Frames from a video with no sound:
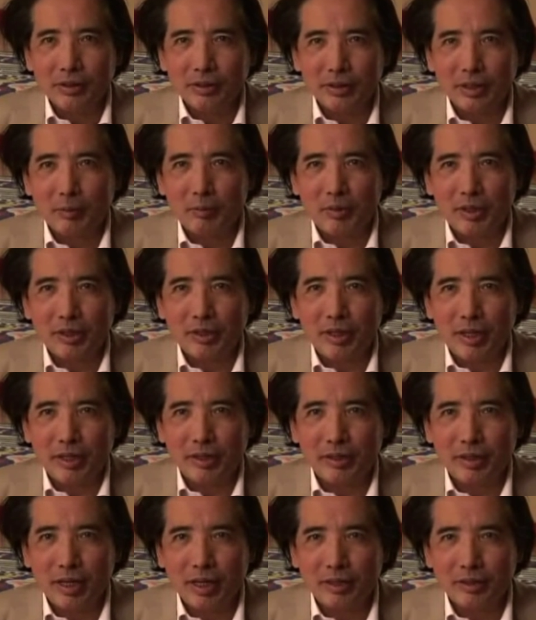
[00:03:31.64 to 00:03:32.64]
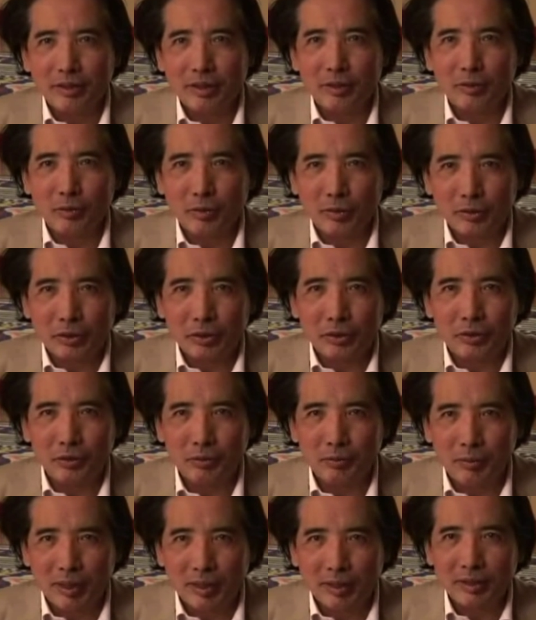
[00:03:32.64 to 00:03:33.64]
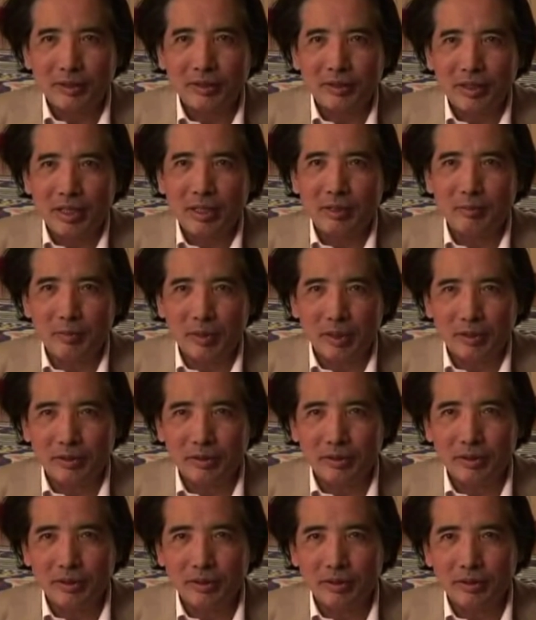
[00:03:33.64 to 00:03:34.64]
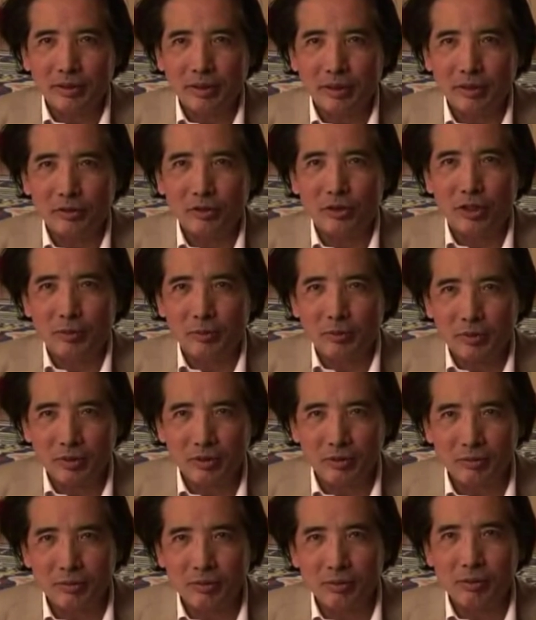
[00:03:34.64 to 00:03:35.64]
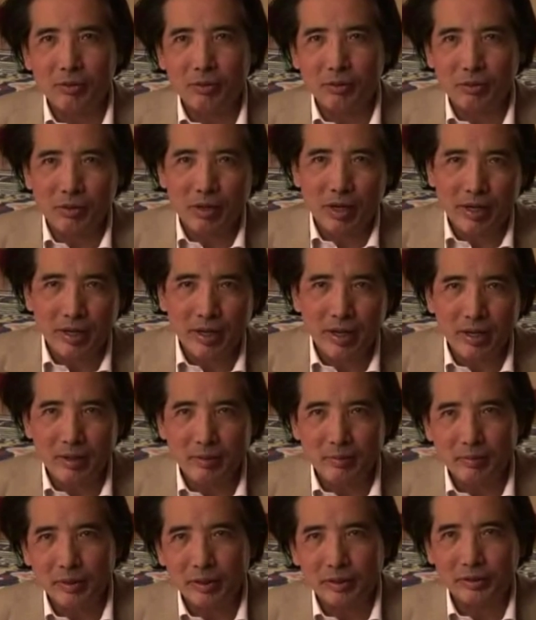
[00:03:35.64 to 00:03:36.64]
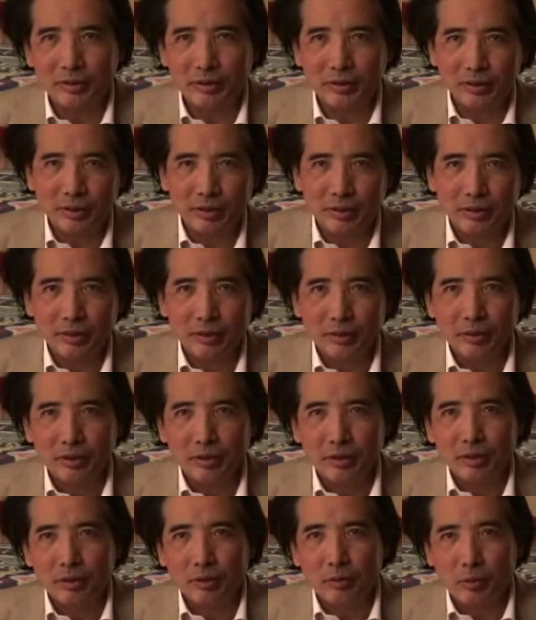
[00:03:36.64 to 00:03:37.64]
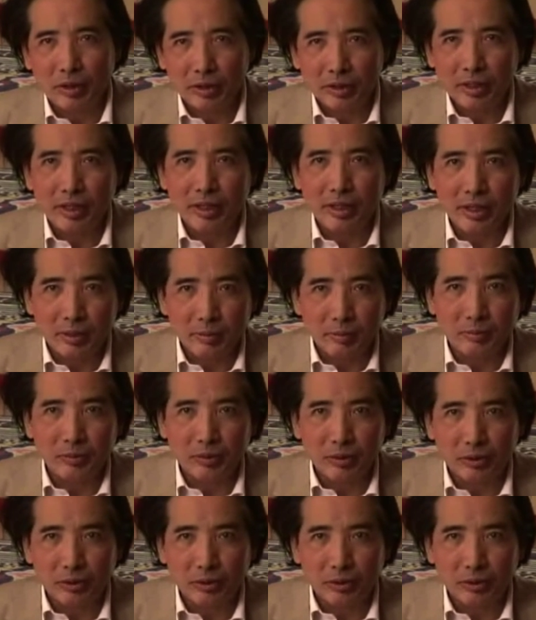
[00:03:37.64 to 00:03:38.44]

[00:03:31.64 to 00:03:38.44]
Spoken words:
something like that in order to make a statement in terms of who I am and what I am.